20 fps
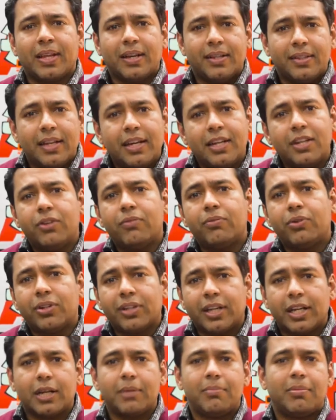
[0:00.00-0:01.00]
Then you would
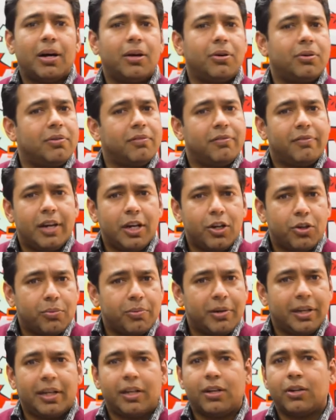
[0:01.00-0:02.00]
think about when to
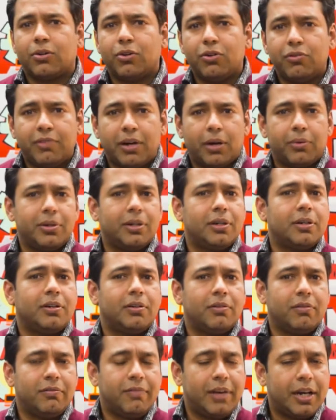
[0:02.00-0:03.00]
bring in a co-founder,
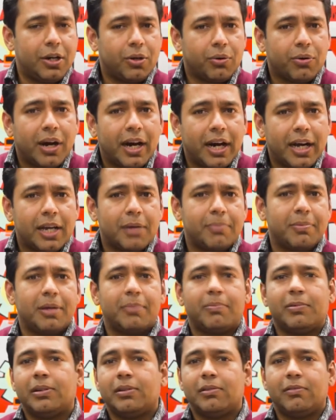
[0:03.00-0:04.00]
when to hire
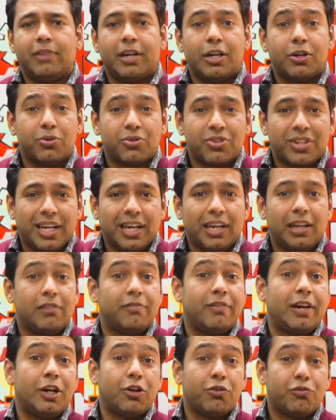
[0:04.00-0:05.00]
people, when to scale,
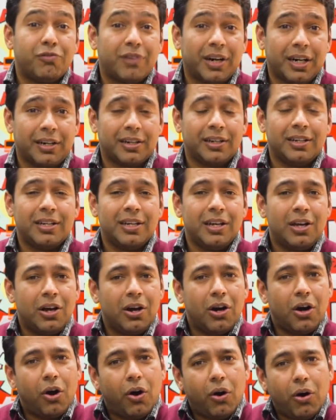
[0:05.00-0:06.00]
when to fund.
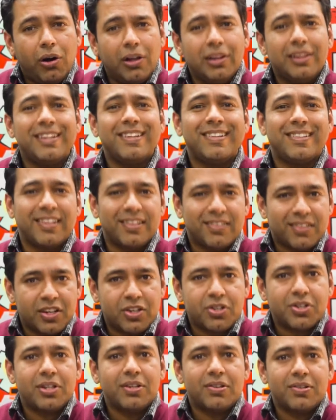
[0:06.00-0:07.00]
All these
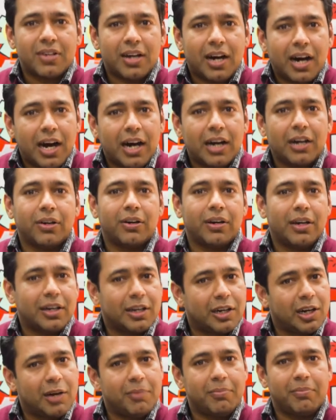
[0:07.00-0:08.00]
decisions are gonna
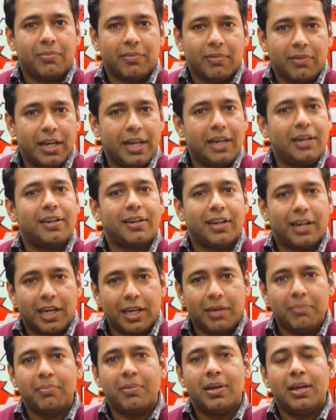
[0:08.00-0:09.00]
come in
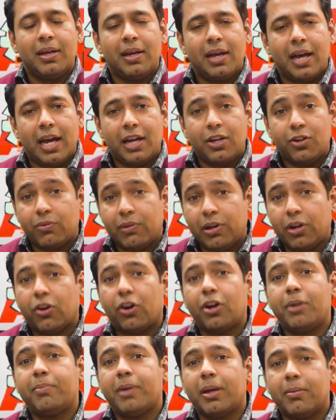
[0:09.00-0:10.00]
time, and you will
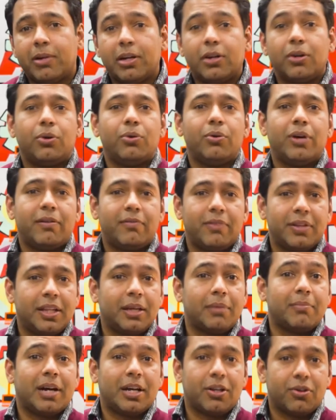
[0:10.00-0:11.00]
not be able to do
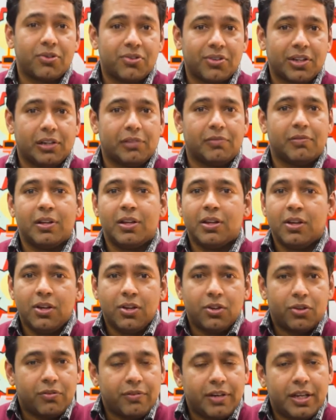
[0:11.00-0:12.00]
everything by yourself.
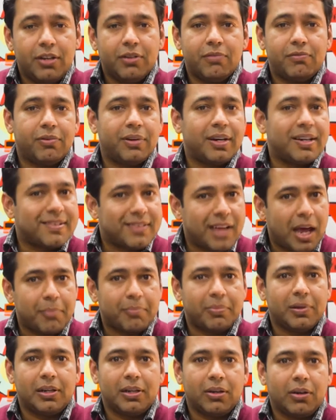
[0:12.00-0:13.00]
So when you, for
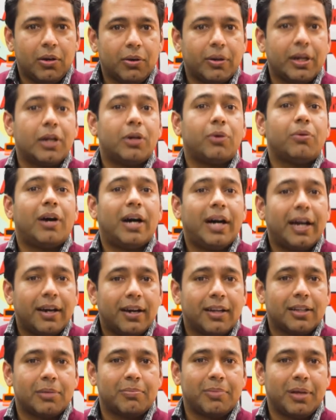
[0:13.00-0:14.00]
example, you're looking to hire
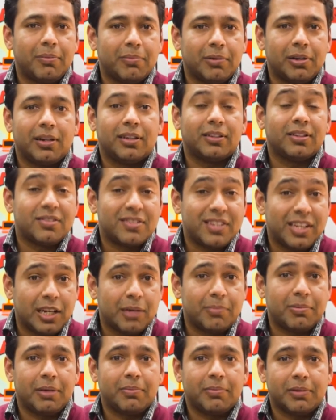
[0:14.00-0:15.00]
other people, other senior
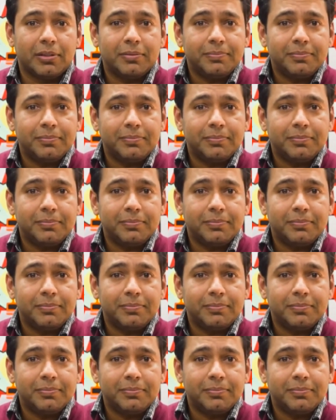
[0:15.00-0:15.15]
people,